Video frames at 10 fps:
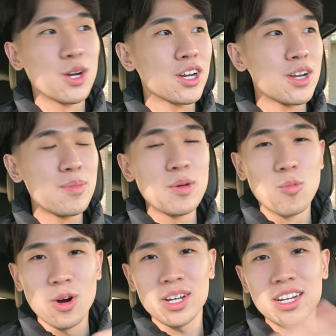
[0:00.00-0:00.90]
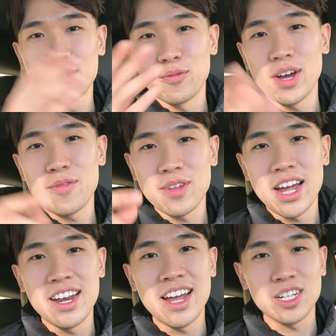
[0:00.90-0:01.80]
You're going to be working to fight for
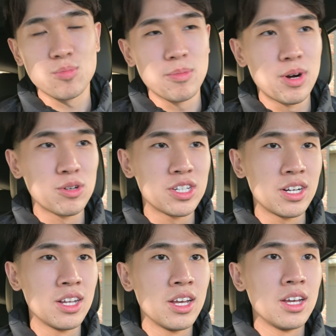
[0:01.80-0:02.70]
that next promotion.